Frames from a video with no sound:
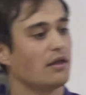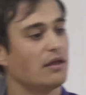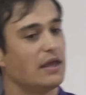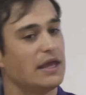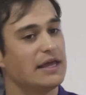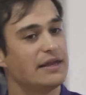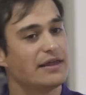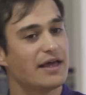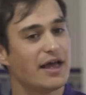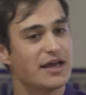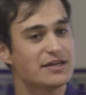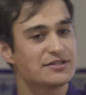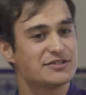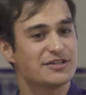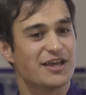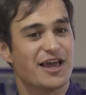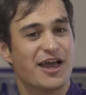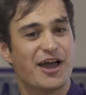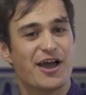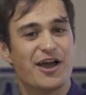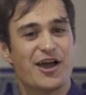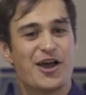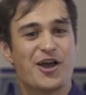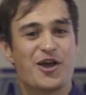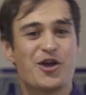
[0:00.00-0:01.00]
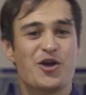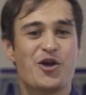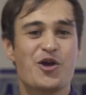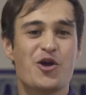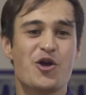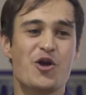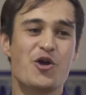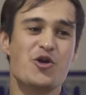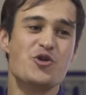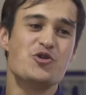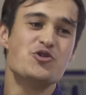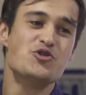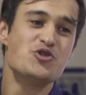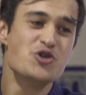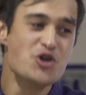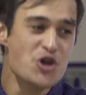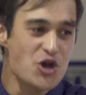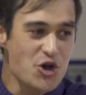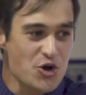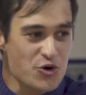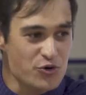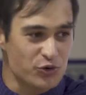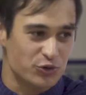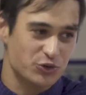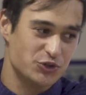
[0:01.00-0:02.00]
it has a
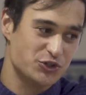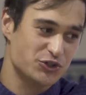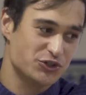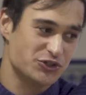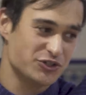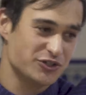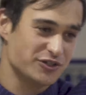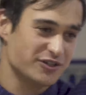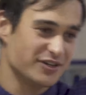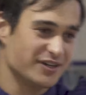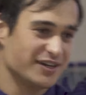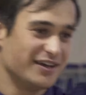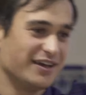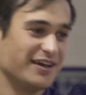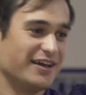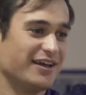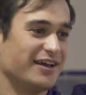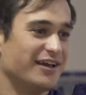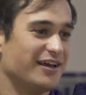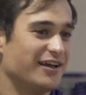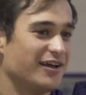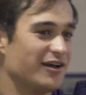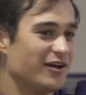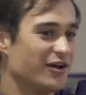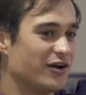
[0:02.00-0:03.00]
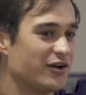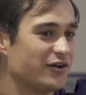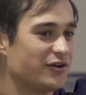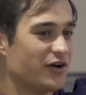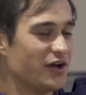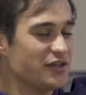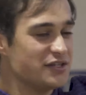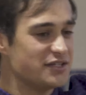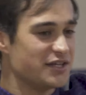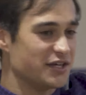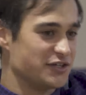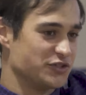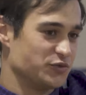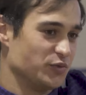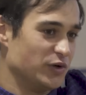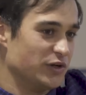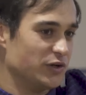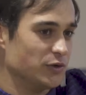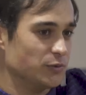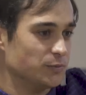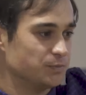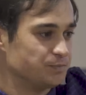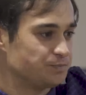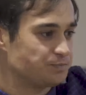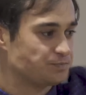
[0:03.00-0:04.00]
huge context
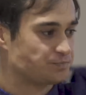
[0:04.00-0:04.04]
window.